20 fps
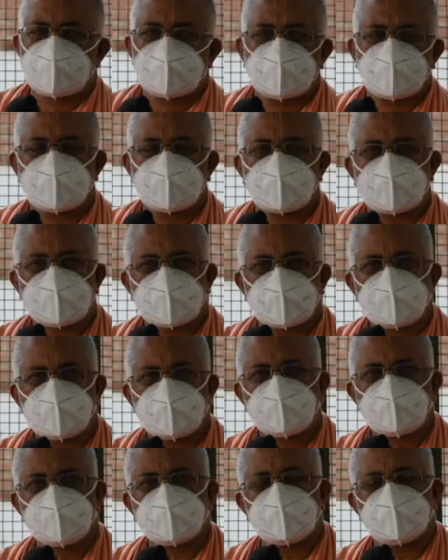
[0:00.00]
and see
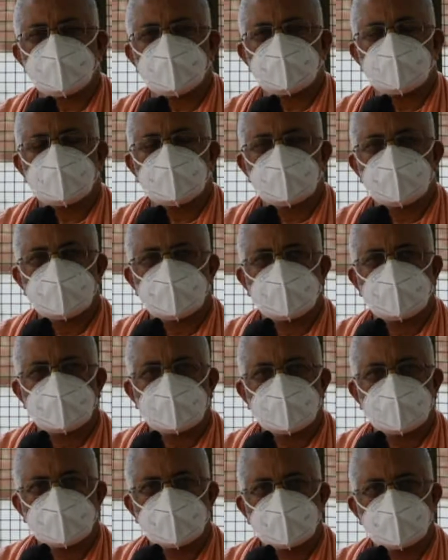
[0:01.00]
hidden hand of
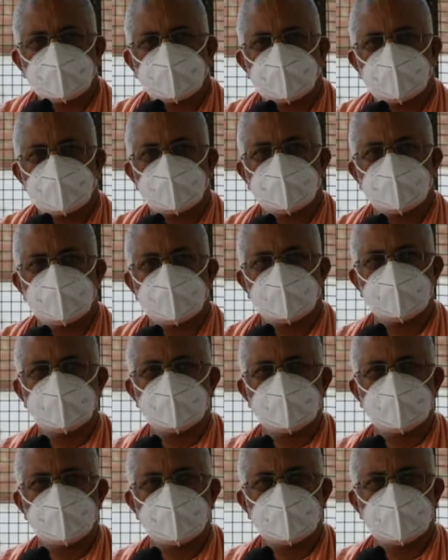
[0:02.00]
Krishna in that instead of
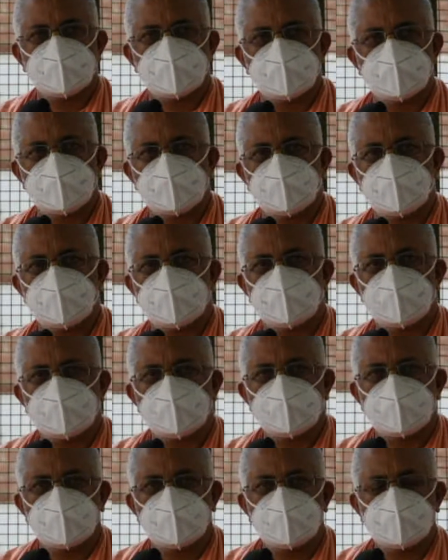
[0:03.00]
complaining,
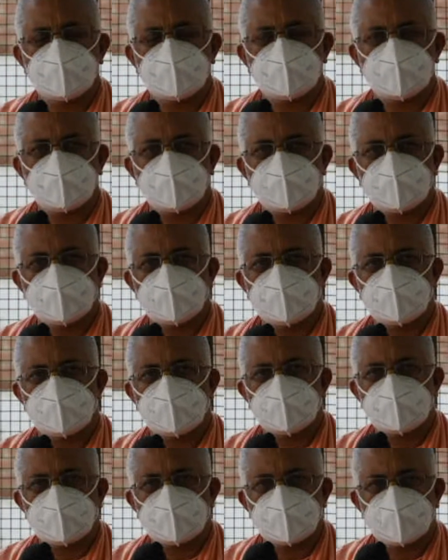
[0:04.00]
since disciple is not
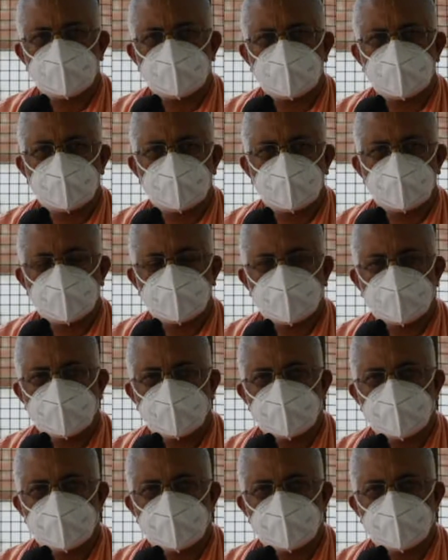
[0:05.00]
also not perfect.